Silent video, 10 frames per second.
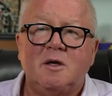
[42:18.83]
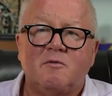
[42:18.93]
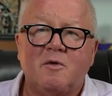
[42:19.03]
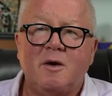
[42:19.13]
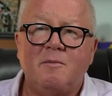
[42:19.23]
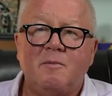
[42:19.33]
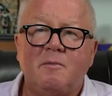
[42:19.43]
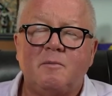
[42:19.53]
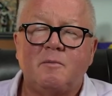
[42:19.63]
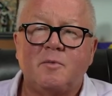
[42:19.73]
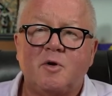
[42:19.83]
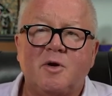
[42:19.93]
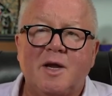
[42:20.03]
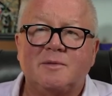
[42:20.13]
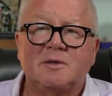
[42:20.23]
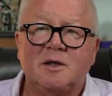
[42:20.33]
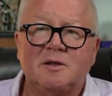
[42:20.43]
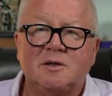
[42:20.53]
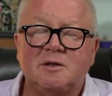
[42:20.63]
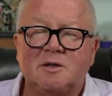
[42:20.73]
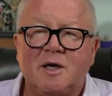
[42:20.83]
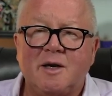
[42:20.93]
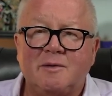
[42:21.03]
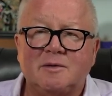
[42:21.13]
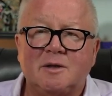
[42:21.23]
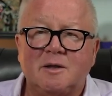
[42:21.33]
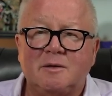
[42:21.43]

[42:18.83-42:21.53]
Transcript: from Pure Encapsulations on Amazon.